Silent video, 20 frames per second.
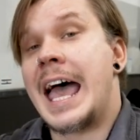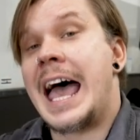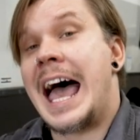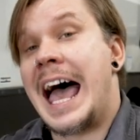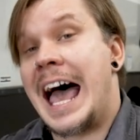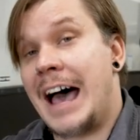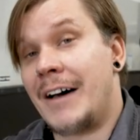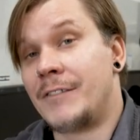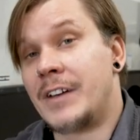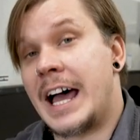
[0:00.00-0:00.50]

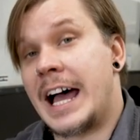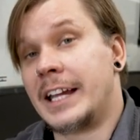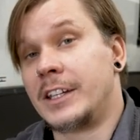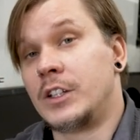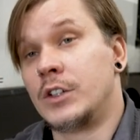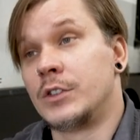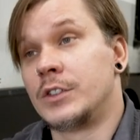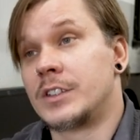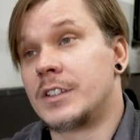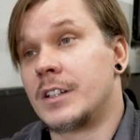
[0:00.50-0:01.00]
have not
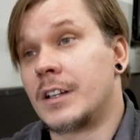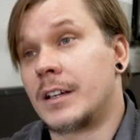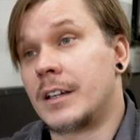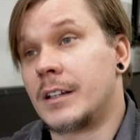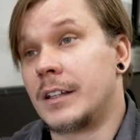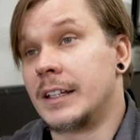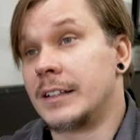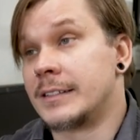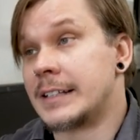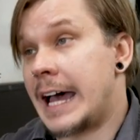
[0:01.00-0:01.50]
used the
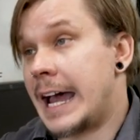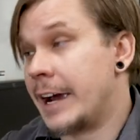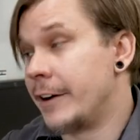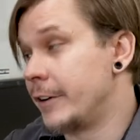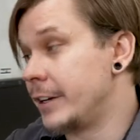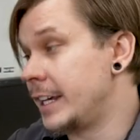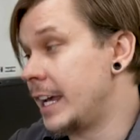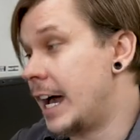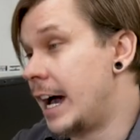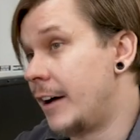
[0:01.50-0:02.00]

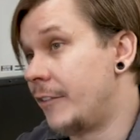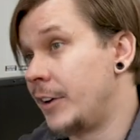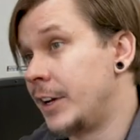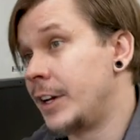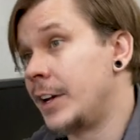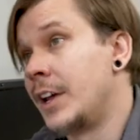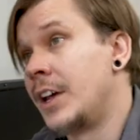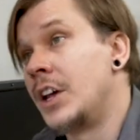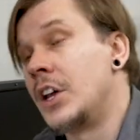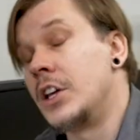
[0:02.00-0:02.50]
entirety of
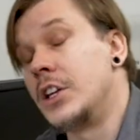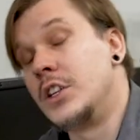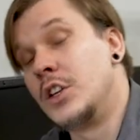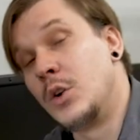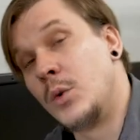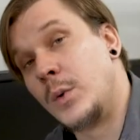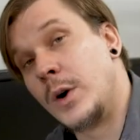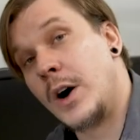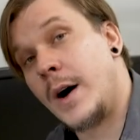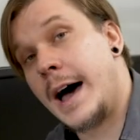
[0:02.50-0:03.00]
it,
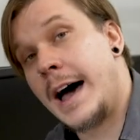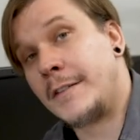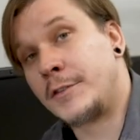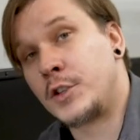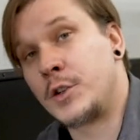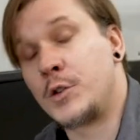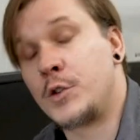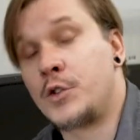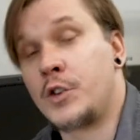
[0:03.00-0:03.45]
you will have to